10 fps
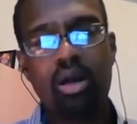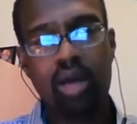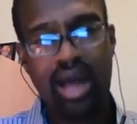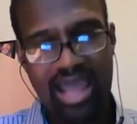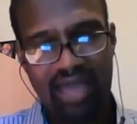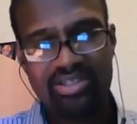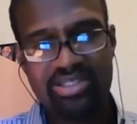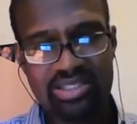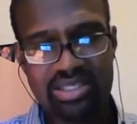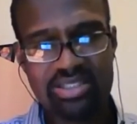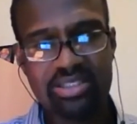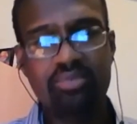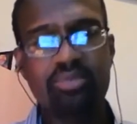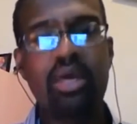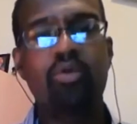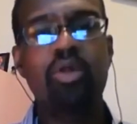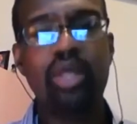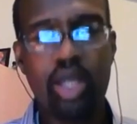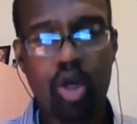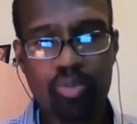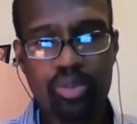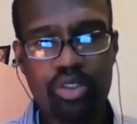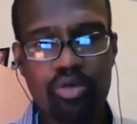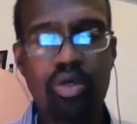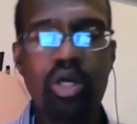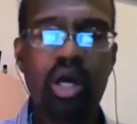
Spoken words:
I have a system that would help you